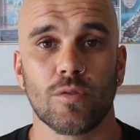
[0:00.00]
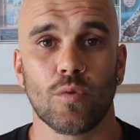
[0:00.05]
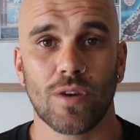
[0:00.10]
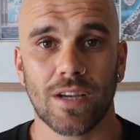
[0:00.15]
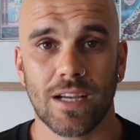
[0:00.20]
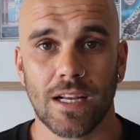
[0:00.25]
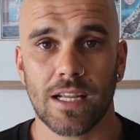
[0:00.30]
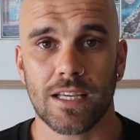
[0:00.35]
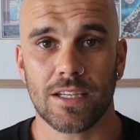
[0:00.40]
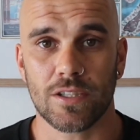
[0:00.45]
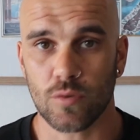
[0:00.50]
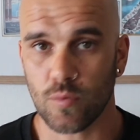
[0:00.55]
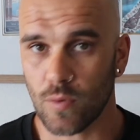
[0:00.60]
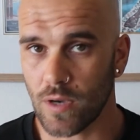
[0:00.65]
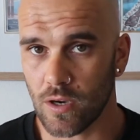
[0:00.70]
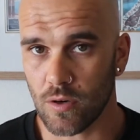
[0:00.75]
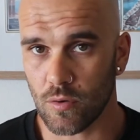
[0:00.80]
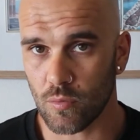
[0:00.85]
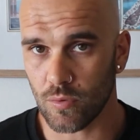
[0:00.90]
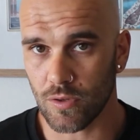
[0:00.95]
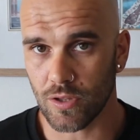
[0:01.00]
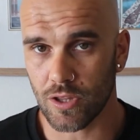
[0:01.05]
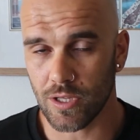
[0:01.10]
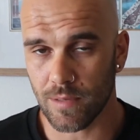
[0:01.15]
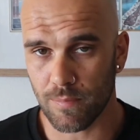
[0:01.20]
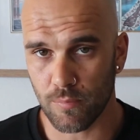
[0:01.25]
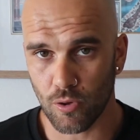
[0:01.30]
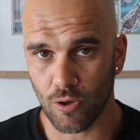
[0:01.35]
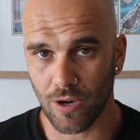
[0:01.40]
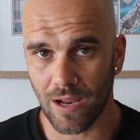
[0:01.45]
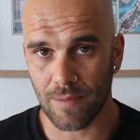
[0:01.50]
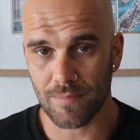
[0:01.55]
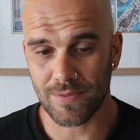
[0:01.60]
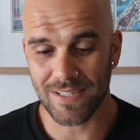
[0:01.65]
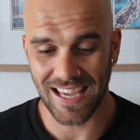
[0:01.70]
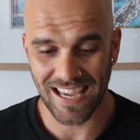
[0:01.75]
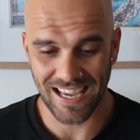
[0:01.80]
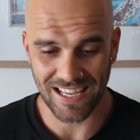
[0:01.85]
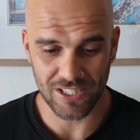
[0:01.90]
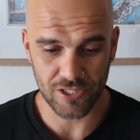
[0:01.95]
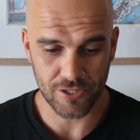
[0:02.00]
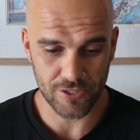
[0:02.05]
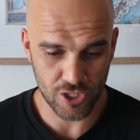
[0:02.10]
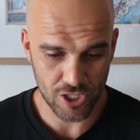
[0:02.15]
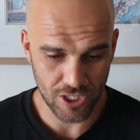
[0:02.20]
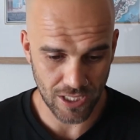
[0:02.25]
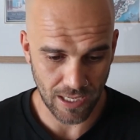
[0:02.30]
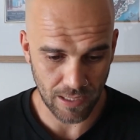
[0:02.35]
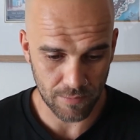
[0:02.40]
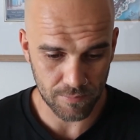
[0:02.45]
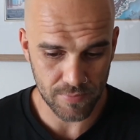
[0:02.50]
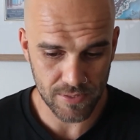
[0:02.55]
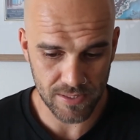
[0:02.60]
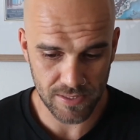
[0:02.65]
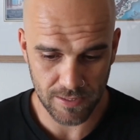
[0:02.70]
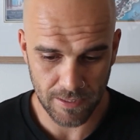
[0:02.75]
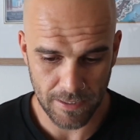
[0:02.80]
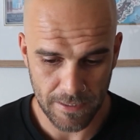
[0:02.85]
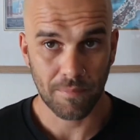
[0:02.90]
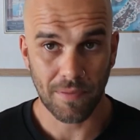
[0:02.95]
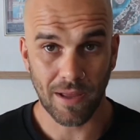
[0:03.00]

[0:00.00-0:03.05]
quickly as well with your pull-ups and your chin-ups.